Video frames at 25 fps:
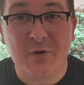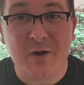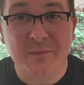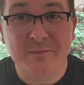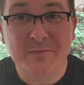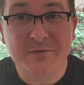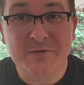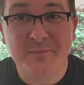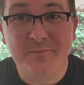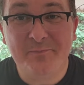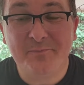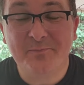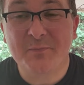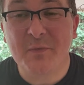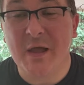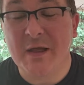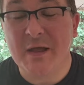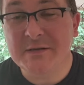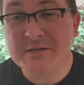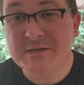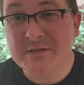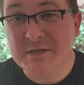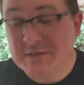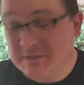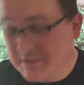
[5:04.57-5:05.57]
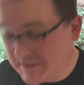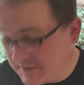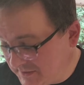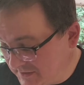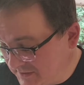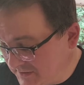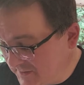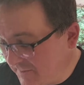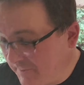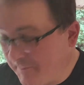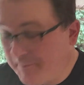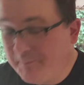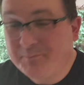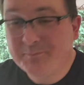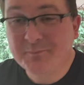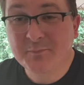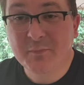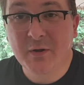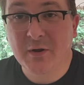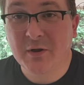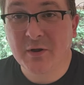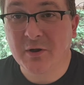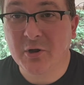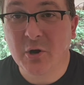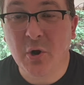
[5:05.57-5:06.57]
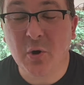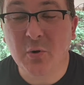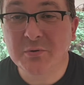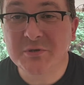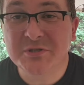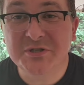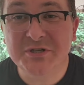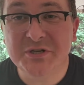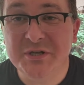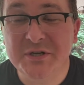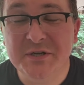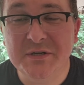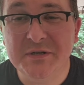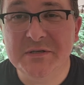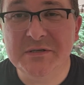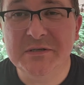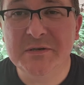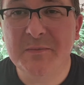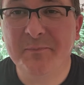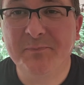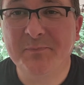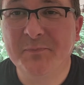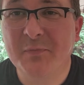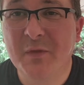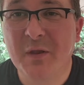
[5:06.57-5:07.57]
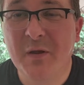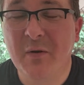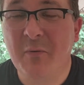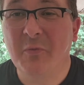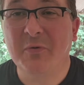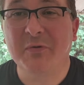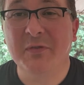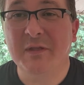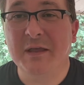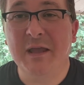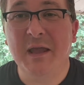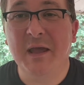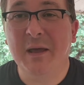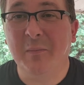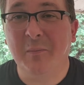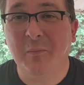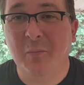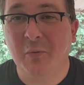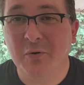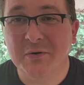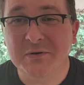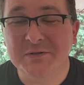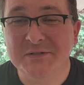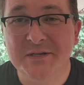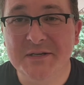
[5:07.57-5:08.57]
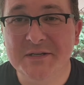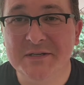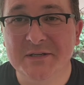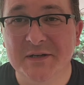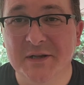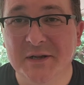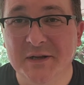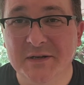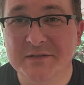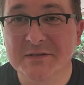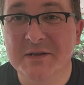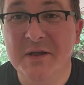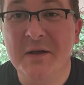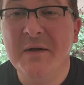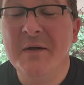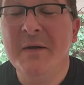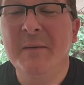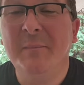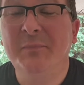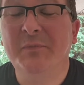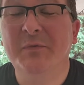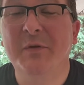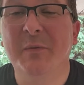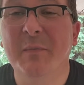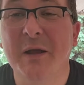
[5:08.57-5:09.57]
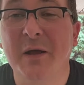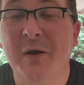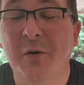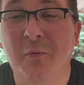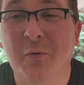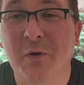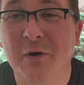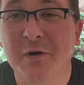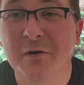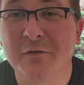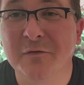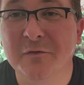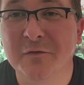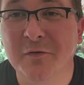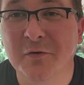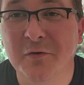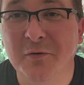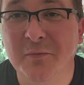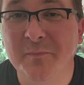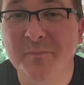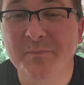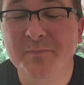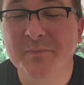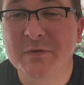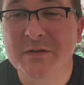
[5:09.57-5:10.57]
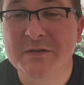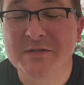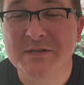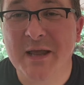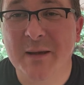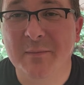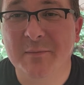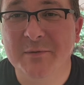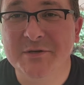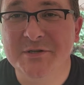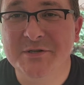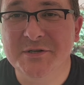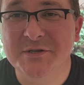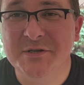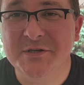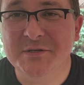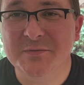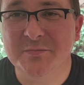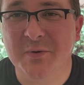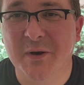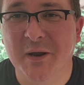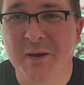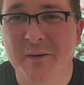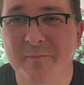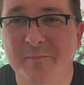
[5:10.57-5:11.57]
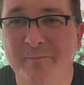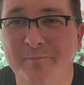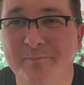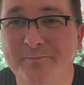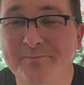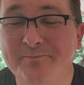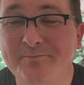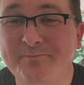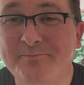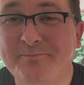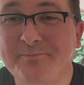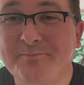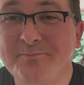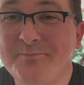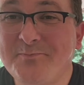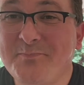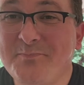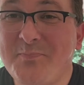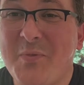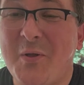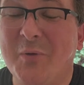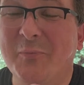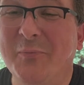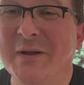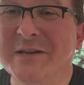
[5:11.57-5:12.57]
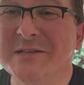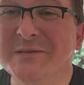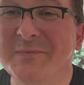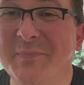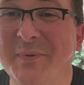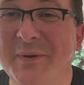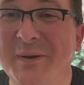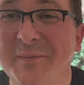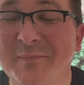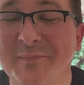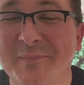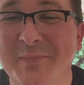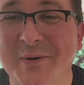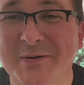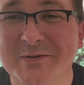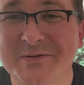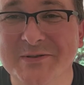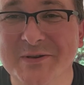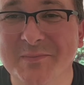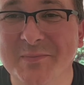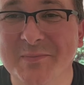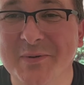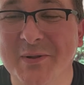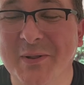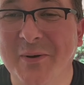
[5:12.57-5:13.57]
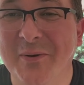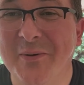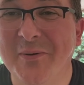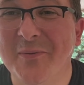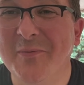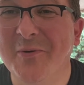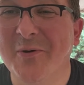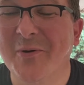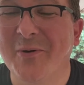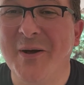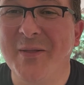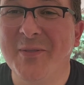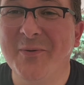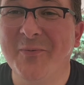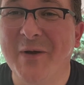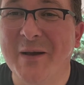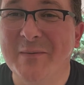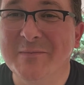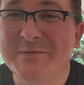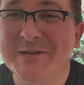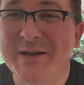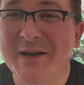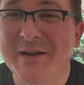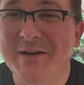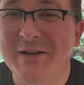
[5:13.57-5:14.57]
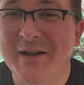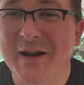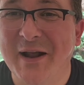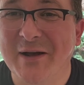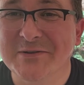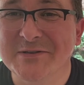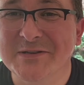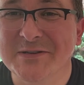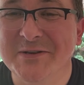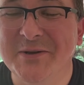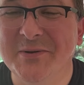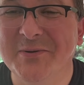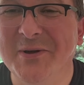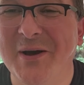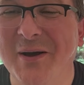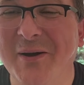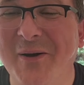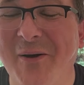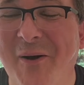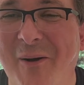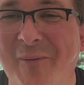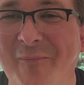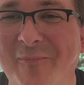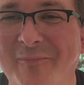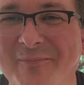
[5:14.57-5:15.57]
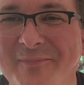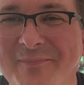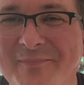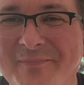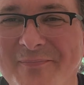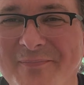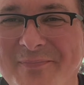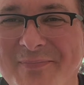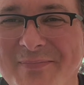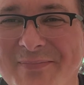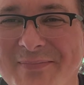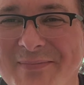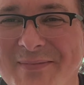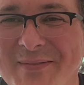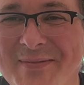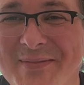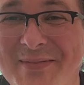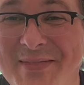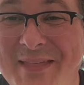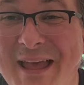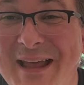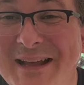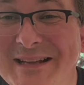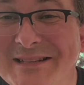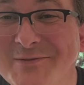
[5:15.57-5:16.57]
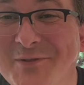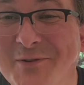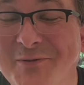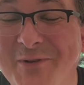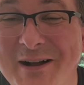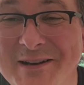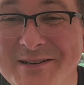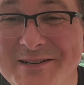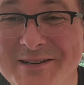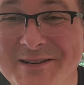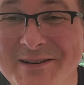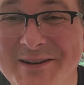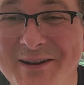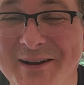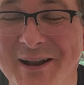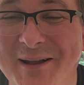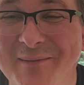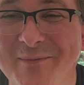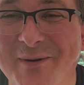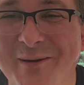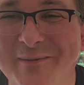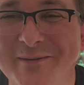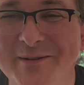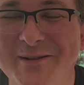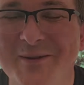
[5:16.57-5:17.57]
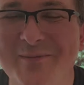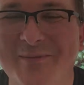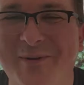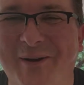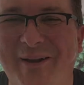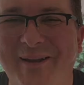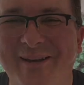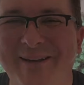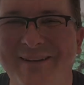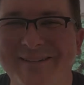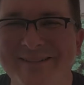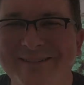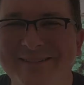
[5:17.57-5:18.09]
rubs and seasonings, goat cheese with, again, more seasonings to make a wonderful salmon cheese bread. Recipe posted below or on the website at houseofq.com. Thanks for watching, and I'm Barbecue Brian.